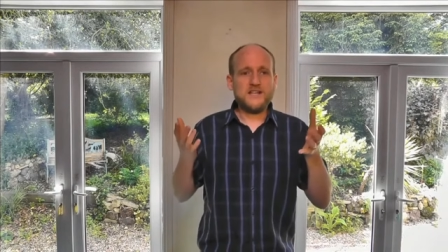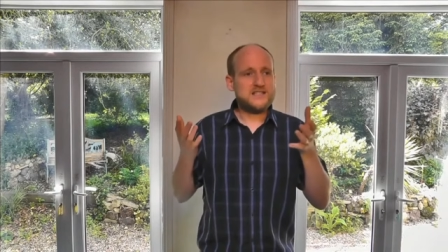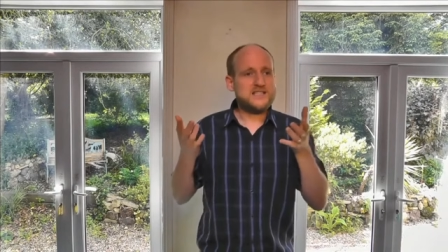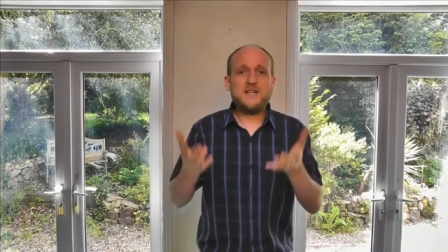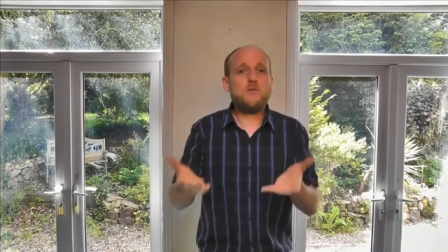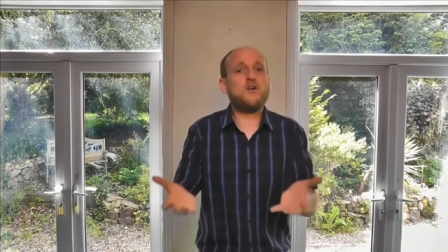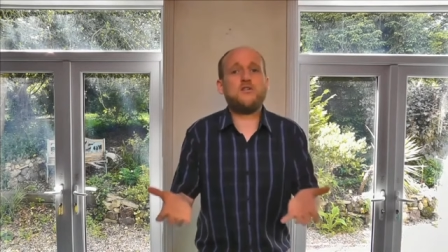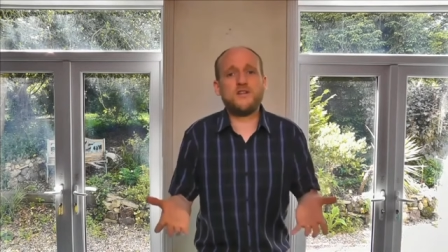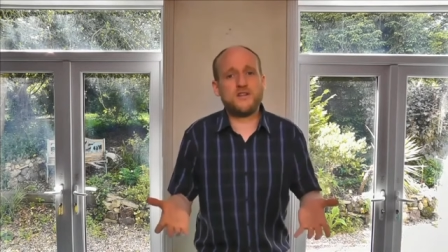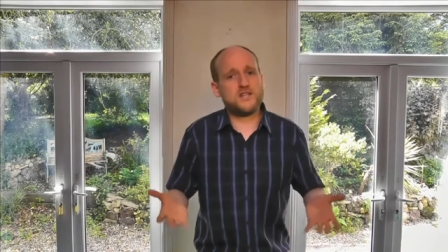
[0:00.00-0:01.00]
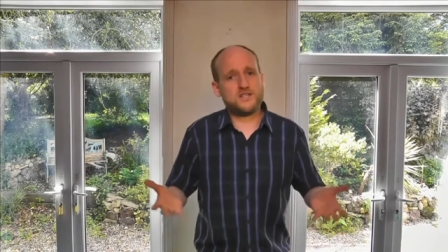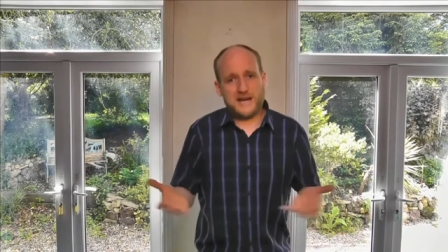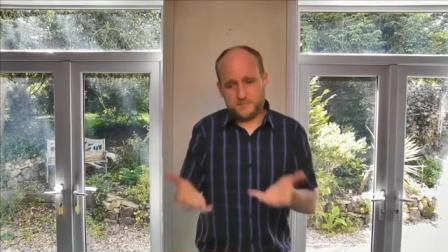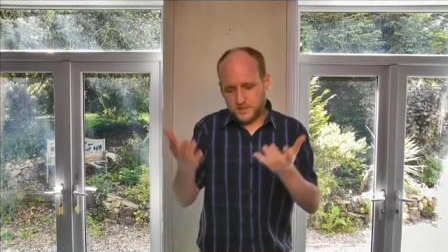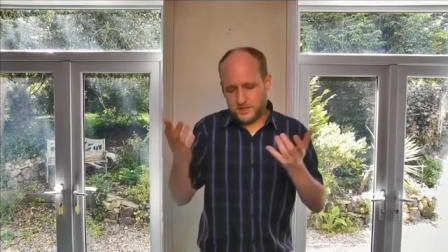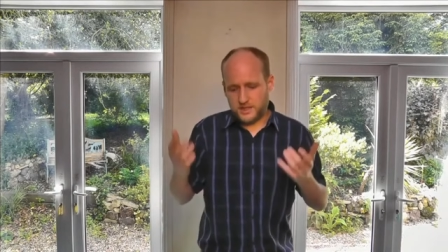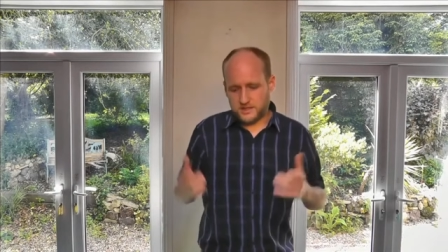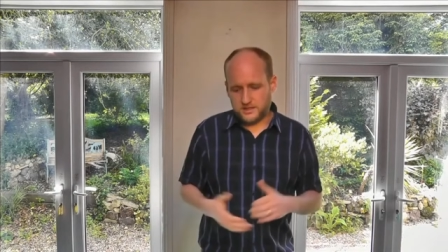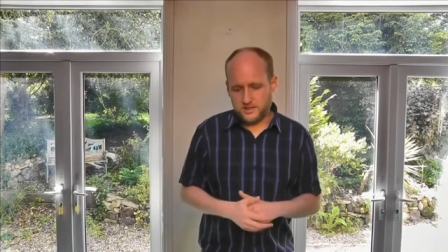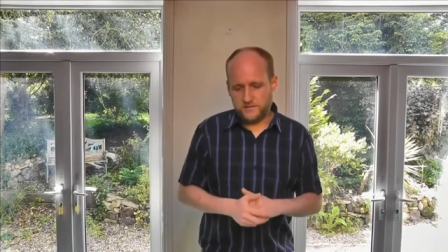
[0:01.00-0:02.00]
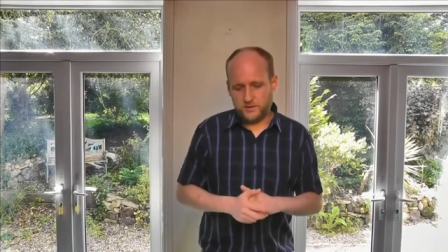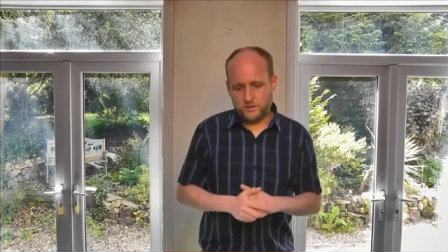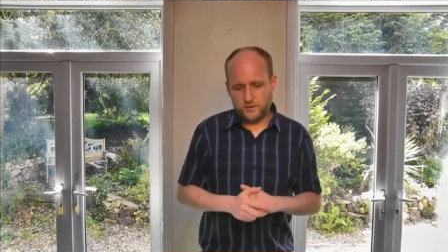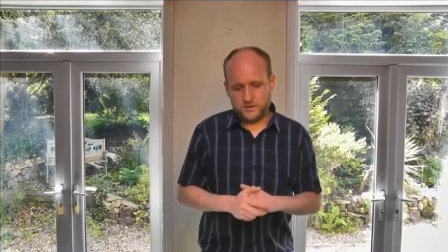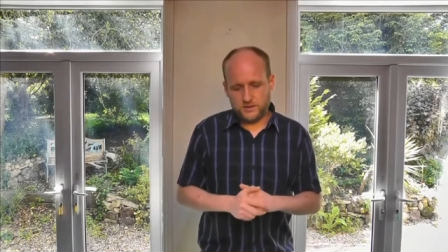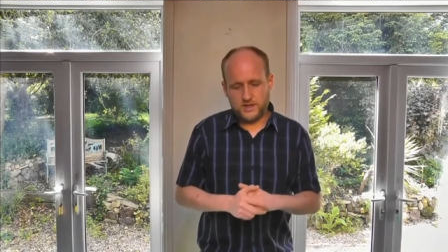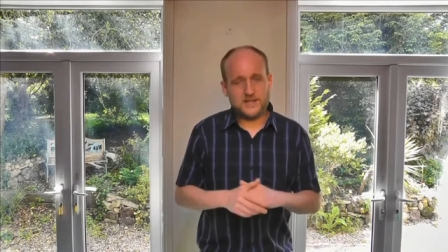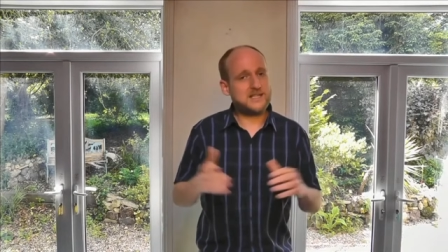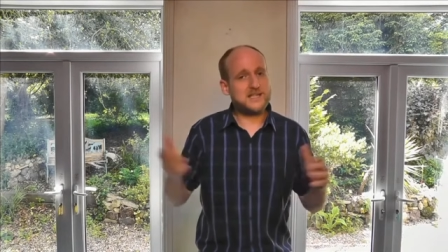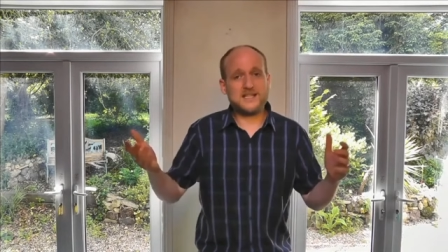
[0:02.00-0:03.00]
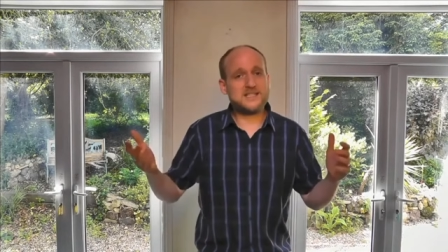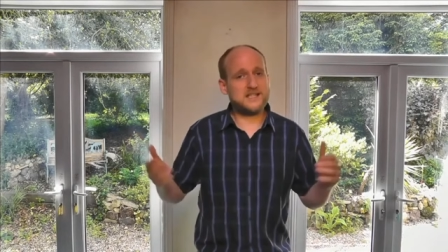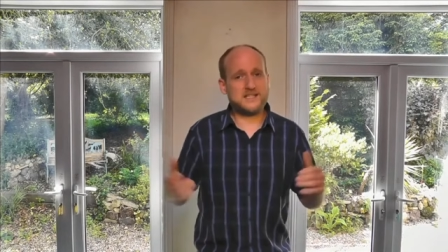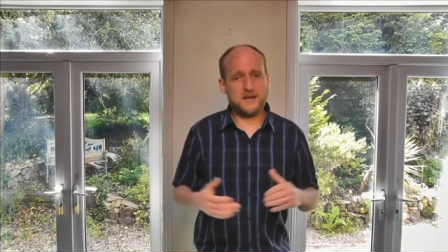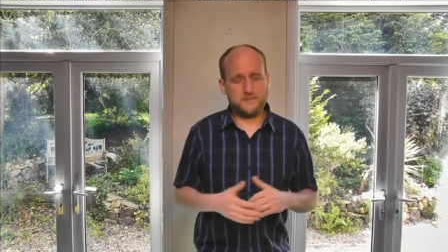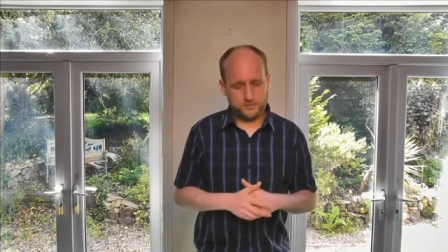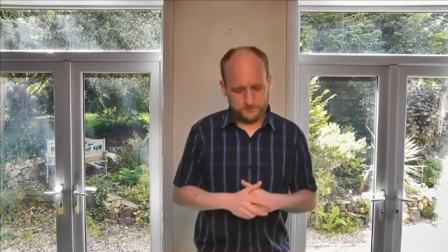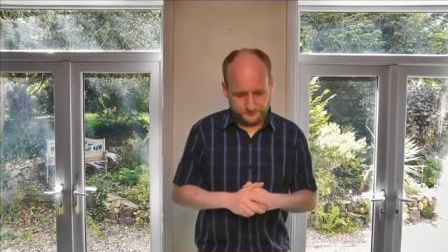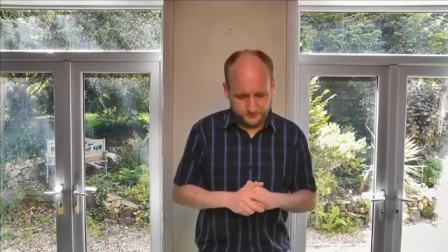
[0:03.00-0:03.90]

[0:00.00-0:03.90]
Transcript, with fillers: see 1 Corinthians chapter 6 if you want, as an, as an example.